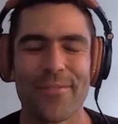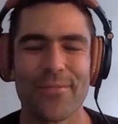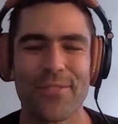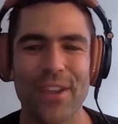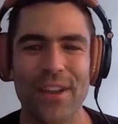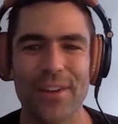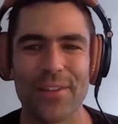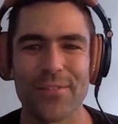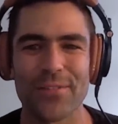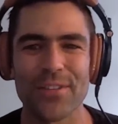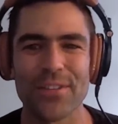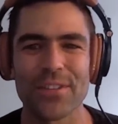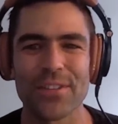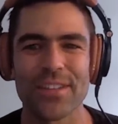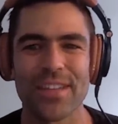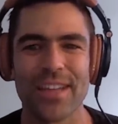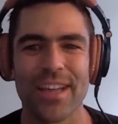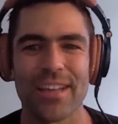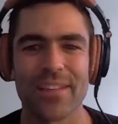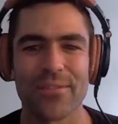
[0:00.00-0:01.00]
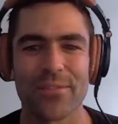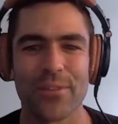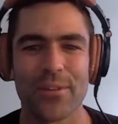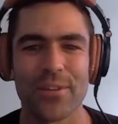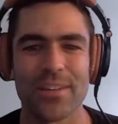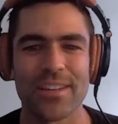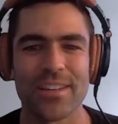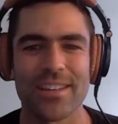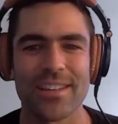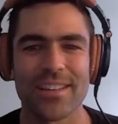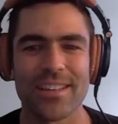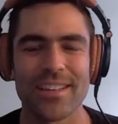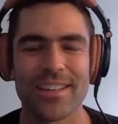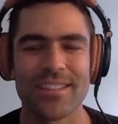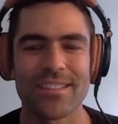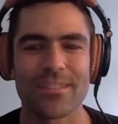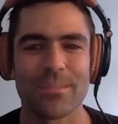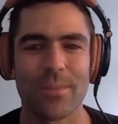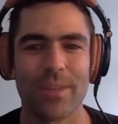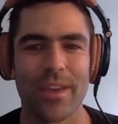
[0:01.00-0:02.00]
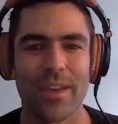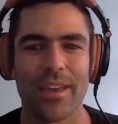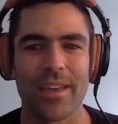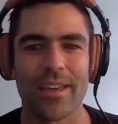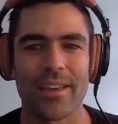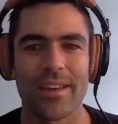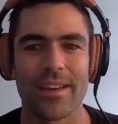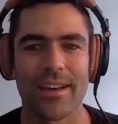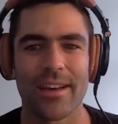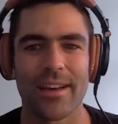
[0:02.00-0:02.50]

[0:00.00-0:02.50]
Fairfield, California in the East Bay.